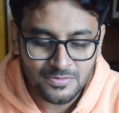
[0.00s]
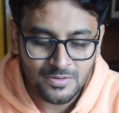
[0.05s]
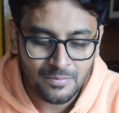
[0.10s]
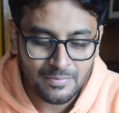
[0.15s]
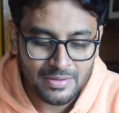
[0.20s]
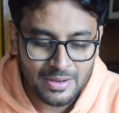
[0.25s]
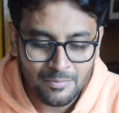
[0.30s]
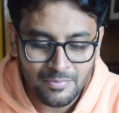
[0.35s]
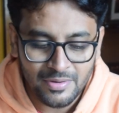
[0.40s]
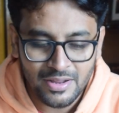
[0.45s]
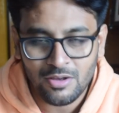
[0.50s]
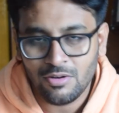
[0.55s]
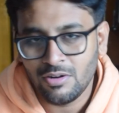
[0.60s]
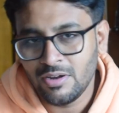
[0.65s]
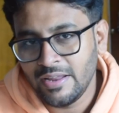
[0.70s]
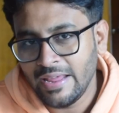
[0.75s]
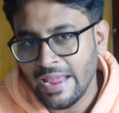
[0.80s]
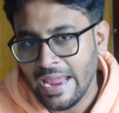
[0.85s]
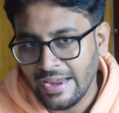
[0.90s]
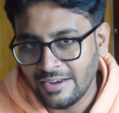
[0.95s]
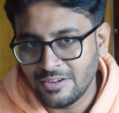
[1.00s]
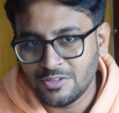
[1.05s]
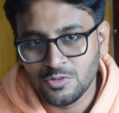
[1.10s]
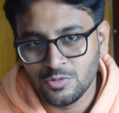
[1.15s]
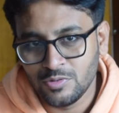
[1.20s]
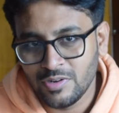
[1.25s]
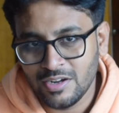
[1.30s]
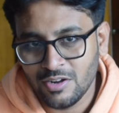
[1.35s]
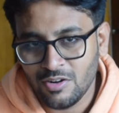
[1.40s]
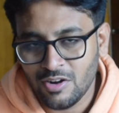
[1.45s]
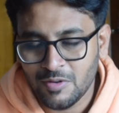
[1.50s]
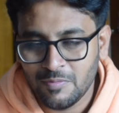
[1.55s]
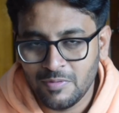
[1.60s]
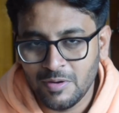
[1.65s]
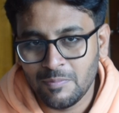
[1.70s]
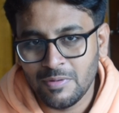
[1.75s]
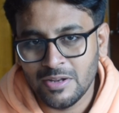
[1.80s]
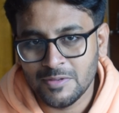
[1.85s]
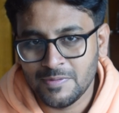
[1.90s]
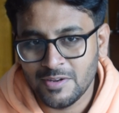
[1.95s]
From MTech, only eight students got
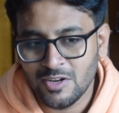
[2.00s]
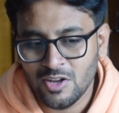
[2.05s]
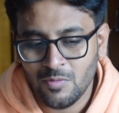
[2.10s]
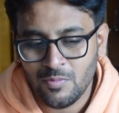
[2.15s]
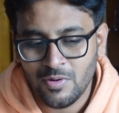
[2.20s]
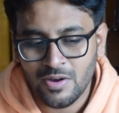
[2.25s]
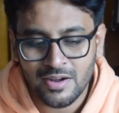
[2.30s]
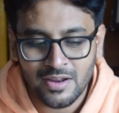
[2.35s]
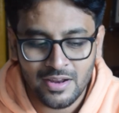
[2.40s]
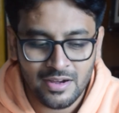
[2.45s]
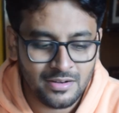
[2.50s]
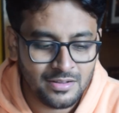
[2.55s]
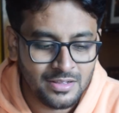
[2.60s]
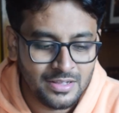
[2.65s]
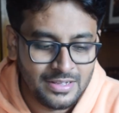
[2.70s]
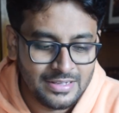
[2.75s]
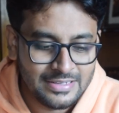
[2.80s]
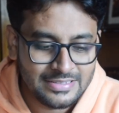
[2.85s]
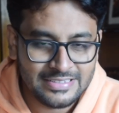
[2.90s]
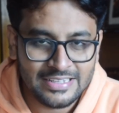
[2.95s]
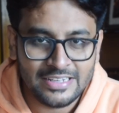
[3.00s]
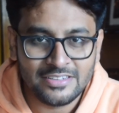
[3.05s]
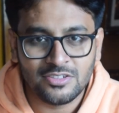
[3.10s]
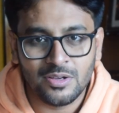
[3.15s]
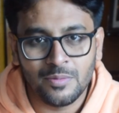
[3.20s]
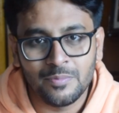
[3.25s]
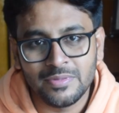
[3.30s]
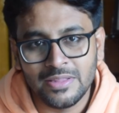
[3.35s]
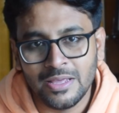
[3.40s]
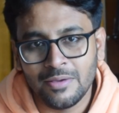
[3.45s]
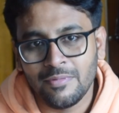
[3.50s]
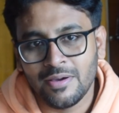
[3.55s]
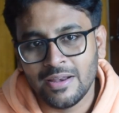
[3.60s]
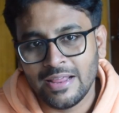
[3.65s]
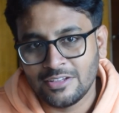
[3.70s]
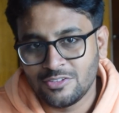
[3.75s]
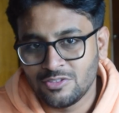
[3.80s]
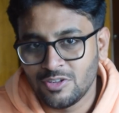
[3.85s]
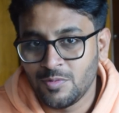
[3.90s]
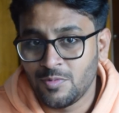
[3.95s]
pre-placement offer and six of them are
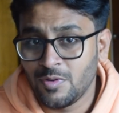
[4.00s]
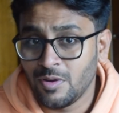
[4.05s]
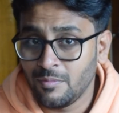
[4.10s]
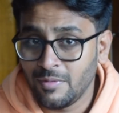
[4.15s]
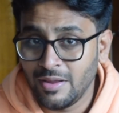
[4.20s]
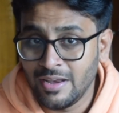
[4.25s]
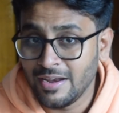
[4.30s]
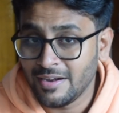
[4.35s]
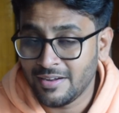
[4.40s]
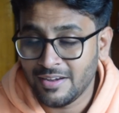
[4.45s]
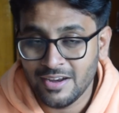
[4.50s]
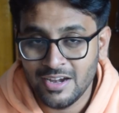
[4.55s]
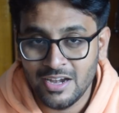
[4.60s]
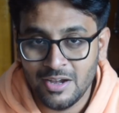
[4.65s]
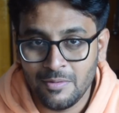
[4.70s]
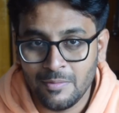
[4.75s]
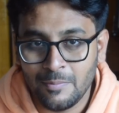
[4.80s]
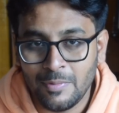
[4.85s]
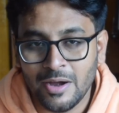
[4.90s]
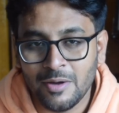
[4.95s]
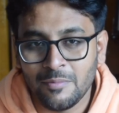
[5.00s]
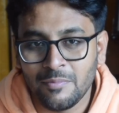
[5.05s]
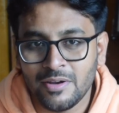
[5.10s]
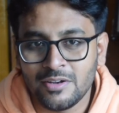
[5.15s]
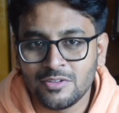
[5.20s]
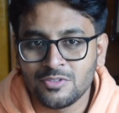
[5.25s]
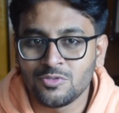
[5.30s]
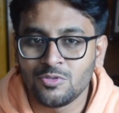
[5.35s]
actually from electrical department.